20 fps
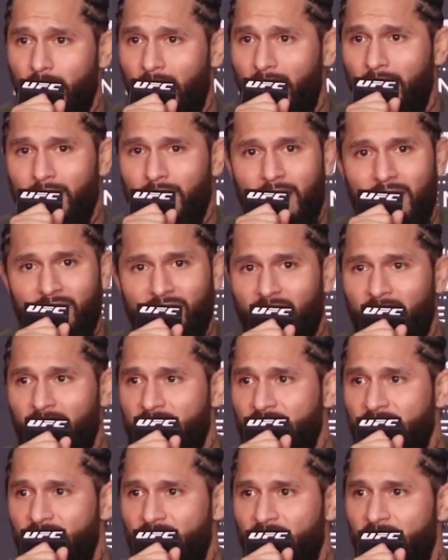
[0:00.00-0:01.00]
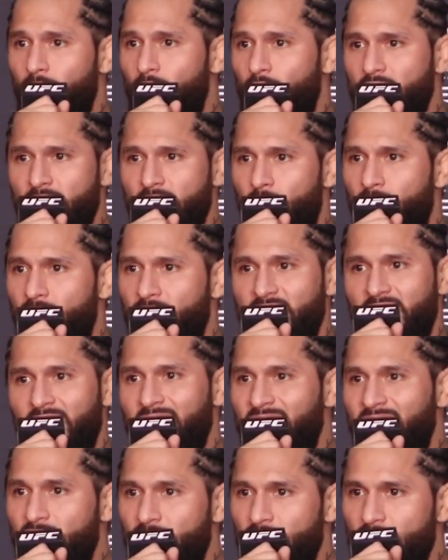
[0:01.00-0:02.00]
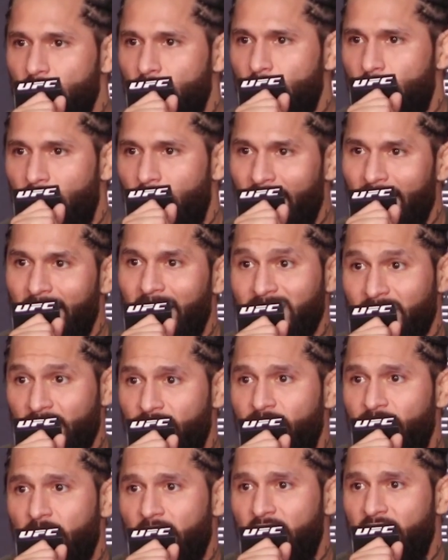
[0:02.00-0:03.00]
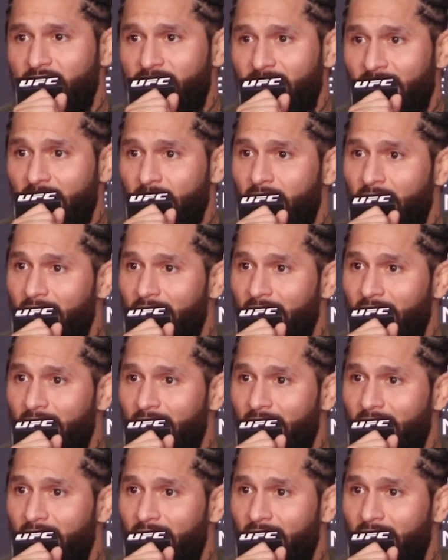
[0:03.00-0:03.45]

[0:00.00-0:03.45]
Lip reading: I fought Eve Edwards over 10 years ago, but that guy's a fucking fighter.